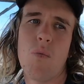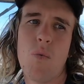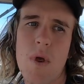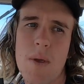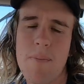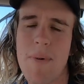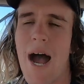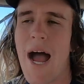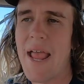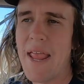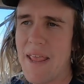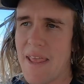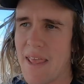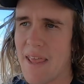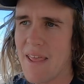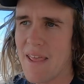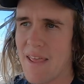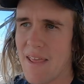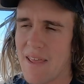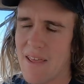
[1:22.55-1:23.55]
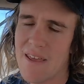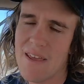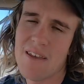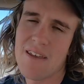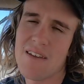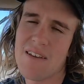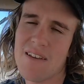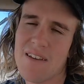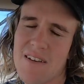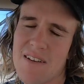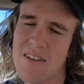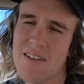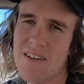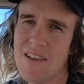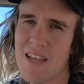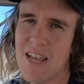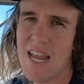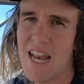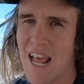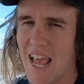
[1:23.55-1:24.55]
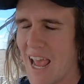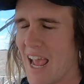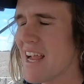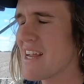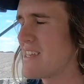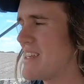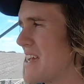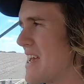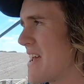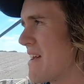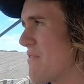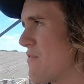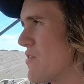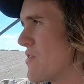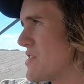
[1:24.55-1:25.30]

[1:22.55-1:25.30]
we make in a hectare for